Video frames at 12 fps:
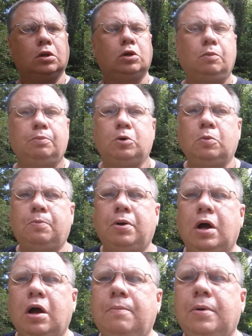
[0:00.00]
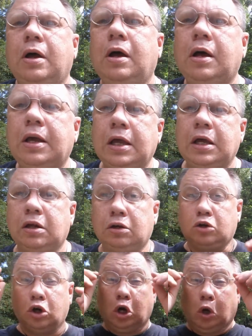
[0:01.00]
little brew pub in
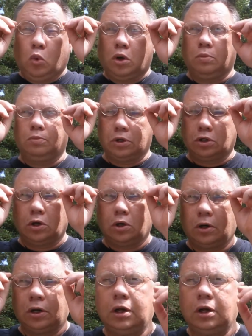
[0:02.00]
Kirkwood, Missouri.